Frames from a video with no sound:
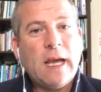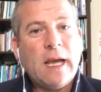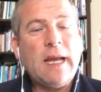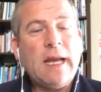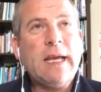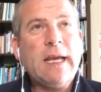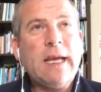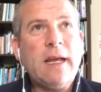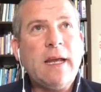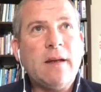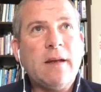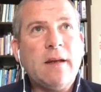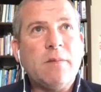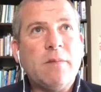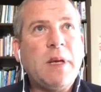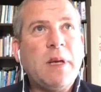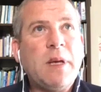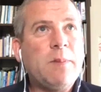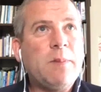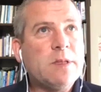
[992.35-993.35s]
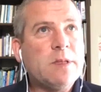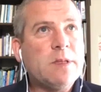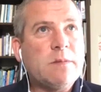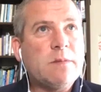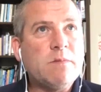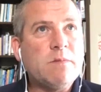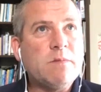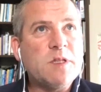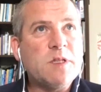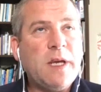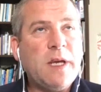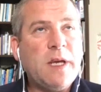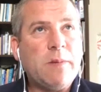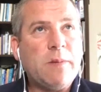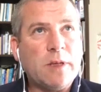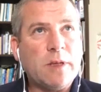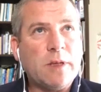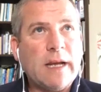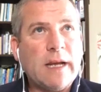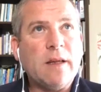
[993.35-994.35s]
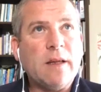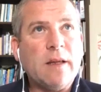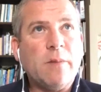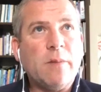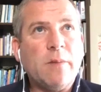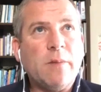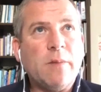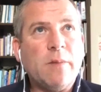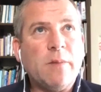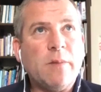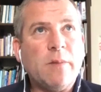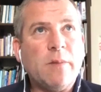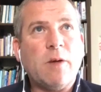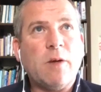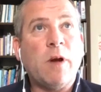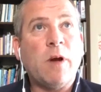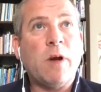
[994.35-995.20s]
And again, people speak about that in the modern day,